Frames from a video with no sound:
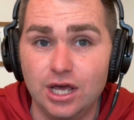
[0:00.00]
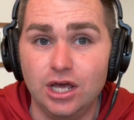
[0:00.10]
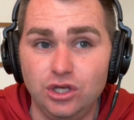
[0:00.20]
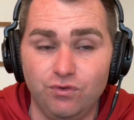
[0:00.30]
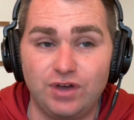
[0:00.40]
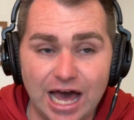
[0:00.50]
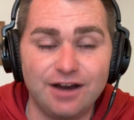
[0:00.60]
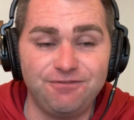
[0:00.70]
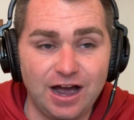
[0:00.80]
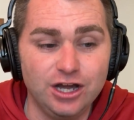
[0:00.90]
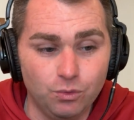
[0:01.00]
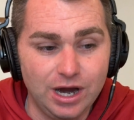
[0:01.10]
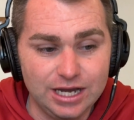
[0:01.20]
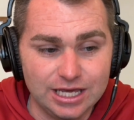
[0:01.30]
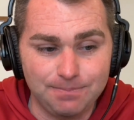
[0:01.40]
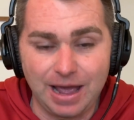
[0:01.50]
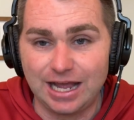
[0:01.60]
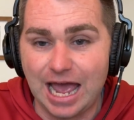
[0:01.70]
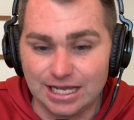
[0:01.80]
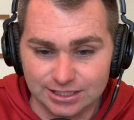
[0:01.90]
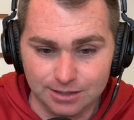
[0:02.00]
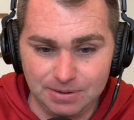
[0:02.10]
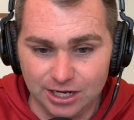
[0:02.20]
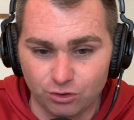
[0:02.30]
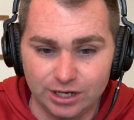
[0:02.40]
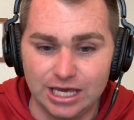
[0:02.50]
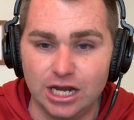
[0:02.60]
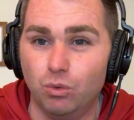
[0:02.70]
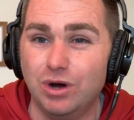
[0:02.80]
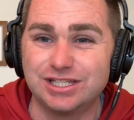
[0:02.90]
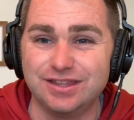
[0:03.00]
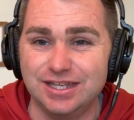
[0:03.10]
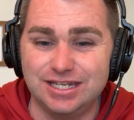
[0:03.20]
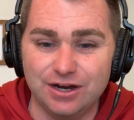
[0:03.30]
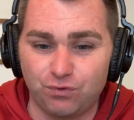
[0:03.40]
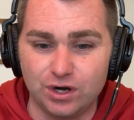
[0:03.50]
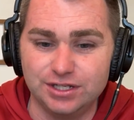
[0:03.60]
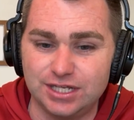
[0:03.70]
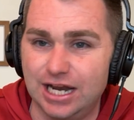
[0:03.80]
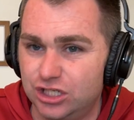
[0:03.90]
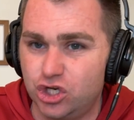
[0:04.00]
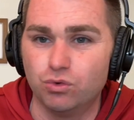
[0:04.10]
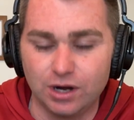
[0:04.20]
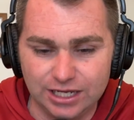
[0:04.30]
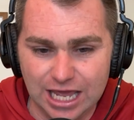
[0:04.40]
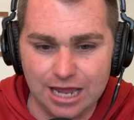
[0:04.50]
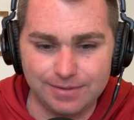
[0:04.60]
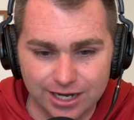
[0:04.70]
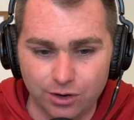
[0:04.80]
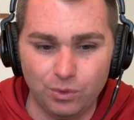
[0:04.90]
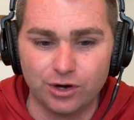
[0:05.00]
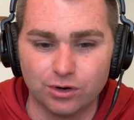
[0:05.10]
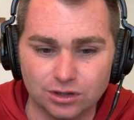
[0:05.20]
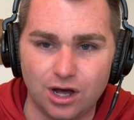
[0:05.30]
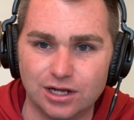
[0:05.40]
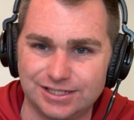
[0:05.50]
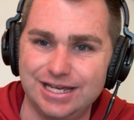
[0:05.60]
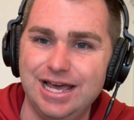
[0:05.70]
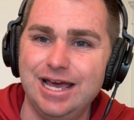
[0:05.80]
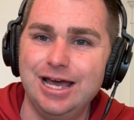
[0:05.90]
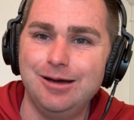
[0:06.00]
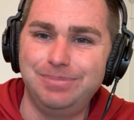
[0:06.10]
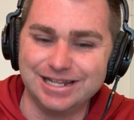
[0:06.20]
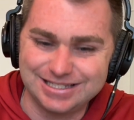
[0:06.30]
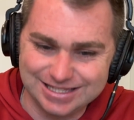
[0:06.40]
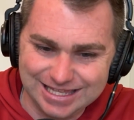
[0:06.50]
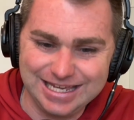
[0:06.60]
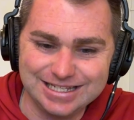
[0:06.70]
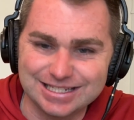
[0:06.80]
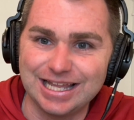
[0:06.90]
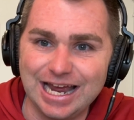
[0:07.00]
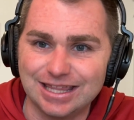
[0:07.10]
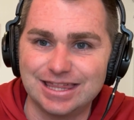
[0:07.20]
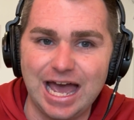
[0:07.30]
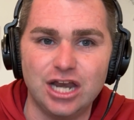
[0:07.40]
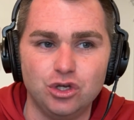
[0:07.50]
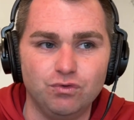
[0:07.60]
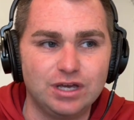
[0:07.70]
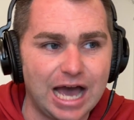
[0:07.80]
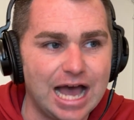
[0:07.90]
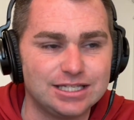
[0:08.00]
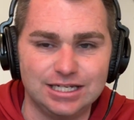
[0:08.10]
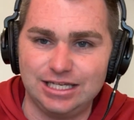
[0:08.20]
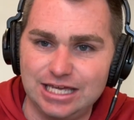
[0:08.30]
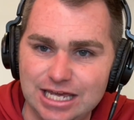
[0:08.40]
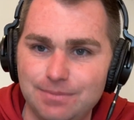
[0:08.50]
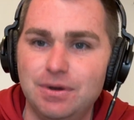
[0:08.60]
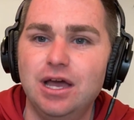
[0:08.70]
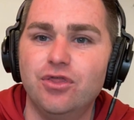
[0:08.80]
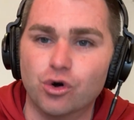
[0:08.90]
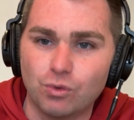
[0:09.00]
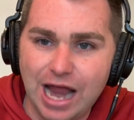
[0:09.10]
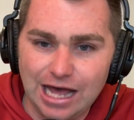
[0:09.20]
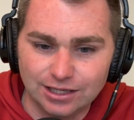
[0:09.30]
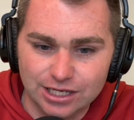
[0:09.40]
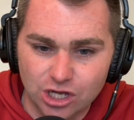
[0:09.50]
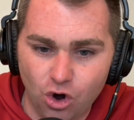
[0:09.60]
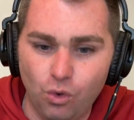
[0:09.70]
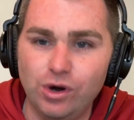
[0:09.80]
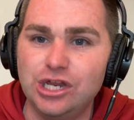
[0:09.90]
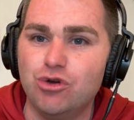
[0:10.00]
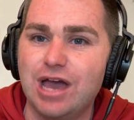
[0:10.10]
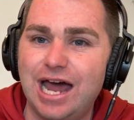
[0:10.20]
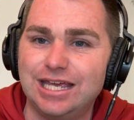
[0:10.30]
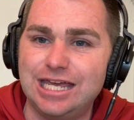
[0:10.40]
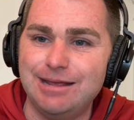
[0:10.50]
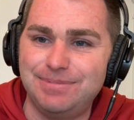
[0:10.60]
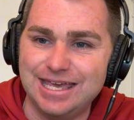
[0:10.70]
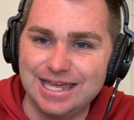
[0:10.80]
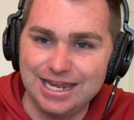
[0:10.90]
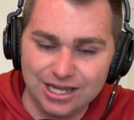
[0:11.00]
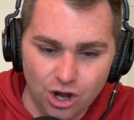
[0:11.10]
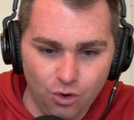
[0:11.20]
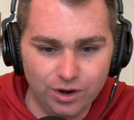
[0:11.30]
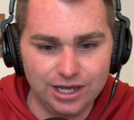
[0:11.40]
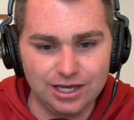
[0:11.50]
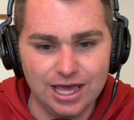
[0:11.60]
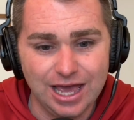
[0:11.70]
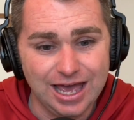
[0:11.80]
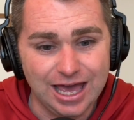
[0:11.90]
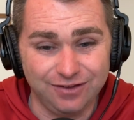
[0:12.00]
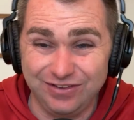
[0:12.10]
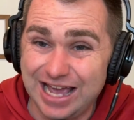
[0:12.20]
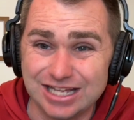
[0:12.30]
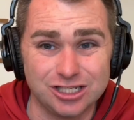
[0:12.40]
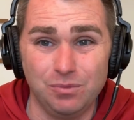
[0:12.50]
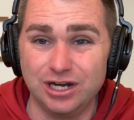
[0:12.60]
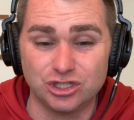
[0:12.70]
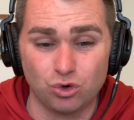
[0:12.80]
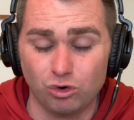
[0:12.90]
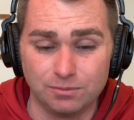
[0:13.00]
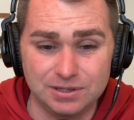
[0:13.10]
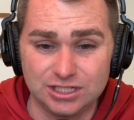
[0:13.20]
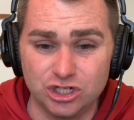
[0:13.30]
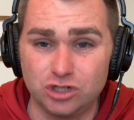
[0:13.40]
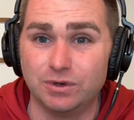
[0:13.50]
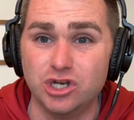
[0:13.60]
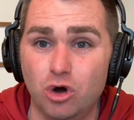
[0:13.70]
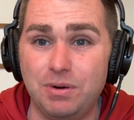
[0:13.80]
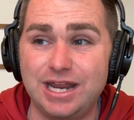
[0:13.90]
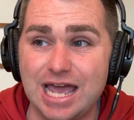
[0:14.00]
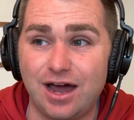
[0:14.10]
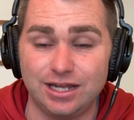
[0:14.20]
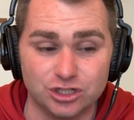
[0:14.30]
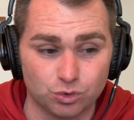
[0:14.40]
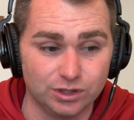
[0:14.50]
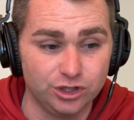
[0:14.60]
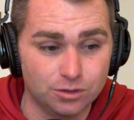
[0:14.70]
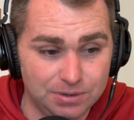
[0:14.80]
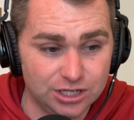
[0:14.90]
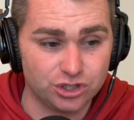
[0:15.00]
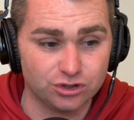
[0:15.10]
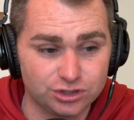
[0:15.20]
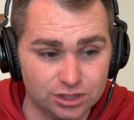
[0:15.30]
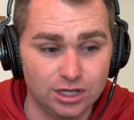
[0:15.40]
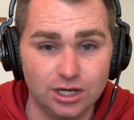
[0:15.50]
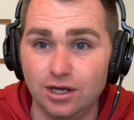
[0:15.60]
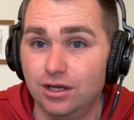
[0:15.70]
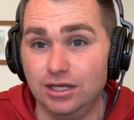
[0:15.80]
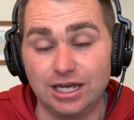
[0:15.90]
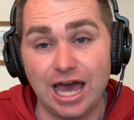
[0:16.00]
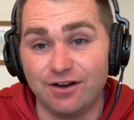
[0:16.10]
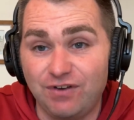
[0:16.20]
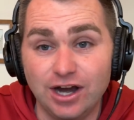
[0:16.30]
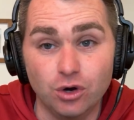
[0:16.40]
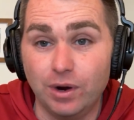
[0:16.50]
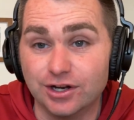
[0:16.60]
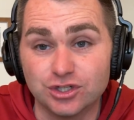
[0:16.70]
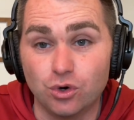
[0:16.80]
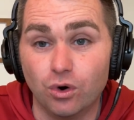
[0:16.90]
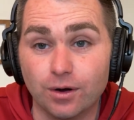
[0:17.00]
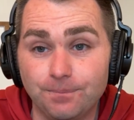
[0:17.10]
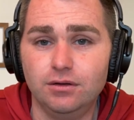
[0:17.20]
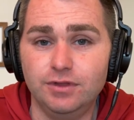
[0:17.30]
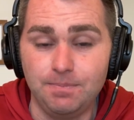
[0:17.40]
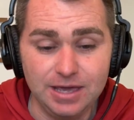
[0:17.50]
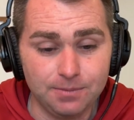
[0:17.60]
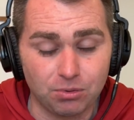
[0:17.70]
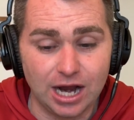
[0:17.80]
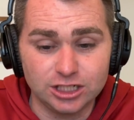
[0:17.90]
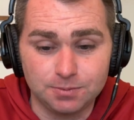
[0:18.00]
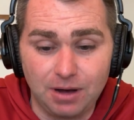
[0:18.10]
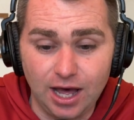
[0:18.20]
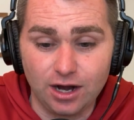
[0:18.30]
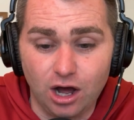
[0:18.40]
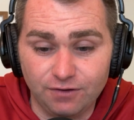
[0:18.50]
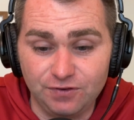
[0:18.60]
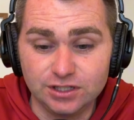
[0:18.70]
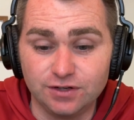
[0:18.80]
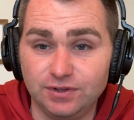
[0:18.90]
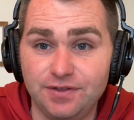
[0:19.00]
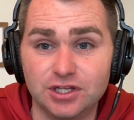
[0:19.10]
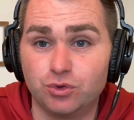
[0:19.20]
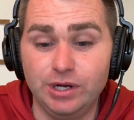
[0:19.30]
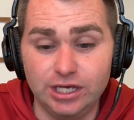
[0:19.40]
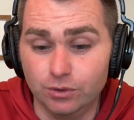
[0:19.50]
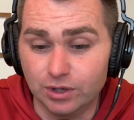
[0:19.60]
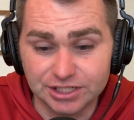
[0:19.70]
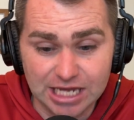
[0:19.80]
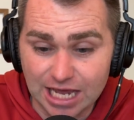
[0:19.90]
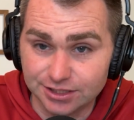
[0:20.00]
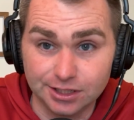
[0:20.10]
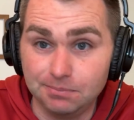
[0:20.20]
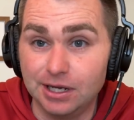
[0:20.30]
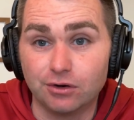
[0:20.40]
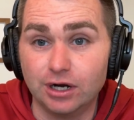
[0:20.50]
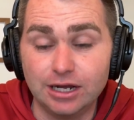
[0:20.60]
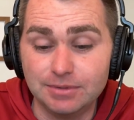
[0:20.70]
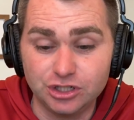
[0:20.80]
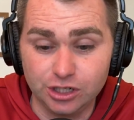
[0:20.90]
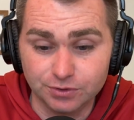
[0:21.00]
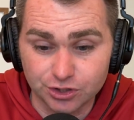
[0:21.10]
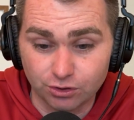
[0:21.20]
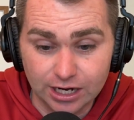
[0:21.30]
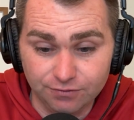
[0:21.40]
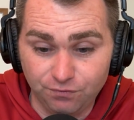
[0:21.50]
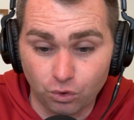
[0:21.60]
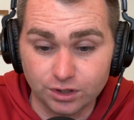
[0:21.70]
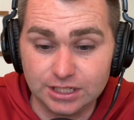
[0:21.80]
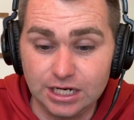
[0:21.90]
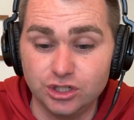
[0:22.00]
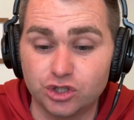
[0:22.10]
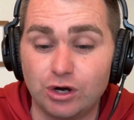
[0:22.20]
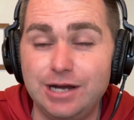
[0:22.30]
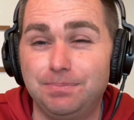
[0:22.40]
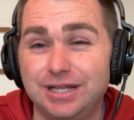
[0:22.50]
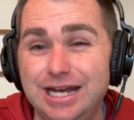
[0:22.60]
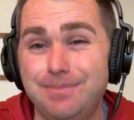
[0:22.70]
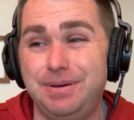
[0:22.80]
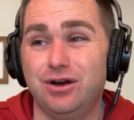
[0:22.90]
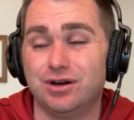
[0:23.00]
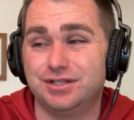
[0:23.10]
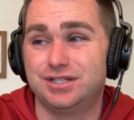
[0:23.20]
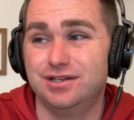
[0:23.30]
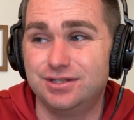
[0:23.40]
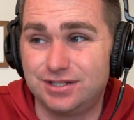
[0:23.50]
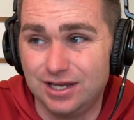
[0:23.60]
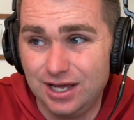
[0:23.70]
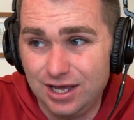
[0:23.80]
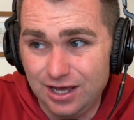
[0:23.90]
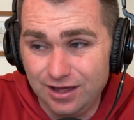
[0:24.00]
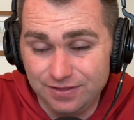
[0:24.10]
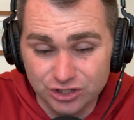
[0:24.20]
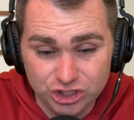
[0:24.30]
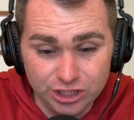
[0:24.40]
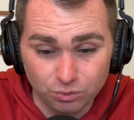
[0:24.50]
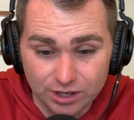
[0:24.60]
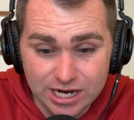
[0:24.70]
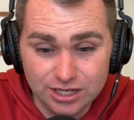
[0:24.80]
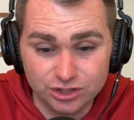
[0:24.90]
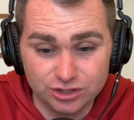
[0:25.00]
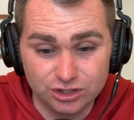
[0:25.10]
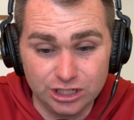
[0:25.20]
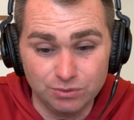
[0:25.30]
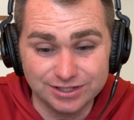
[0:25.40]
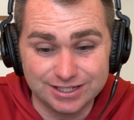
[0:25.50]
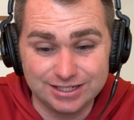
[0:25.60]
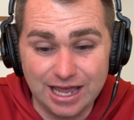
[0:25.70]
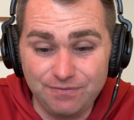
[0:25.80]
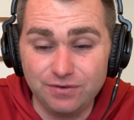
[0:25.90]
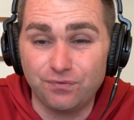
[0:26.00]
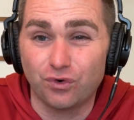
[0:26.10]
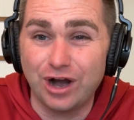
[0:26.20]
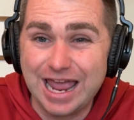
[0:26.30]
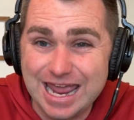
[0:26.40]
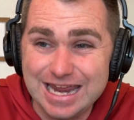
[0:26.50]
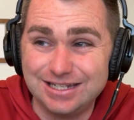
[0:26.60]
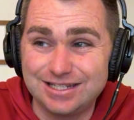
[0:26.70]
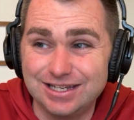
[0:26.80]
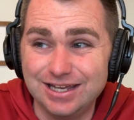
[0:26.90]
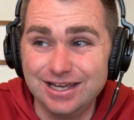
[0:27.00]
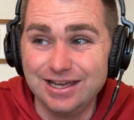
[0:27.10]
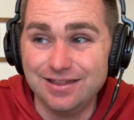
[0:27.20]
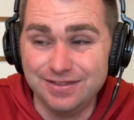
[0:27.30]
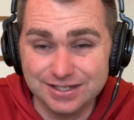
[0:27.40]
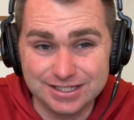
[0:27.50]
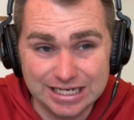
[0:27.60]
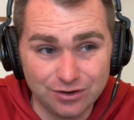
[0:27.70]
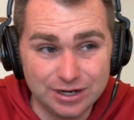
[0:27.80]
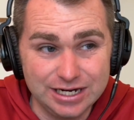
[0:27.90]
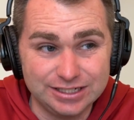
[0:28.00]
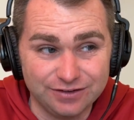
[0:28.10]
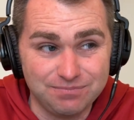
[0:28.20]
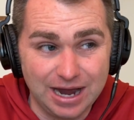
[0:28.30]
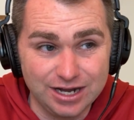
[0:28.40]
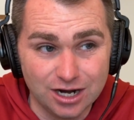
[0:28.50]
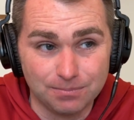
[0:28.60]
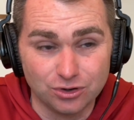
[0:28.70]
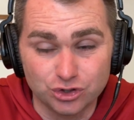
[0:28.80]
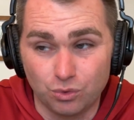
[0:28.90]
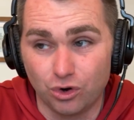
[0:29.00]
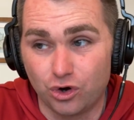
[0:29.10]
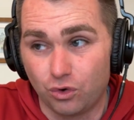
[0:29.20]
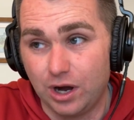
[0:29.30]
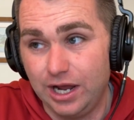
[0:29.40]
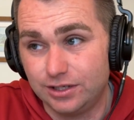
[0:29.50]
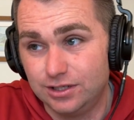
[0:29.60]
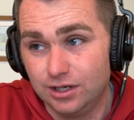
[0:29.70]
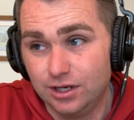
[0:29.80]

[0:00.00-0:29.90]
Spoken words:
you've got to find a way to get Cassidy Pickering in. It wasn't the difference in a 2-run game in a win or a loss, but it's things like that. You've got to keep the rally going. You got to keep the inning going. And if you got someone in scoring position with nobody out against really good pitchers, you got to find a way to score. The big bright spot offensively this weekend was Cassidy Pickering. I mean, she was great. 14 straight plate appearances that she reached. She was 7 for 8 this series, if my numbers were correct.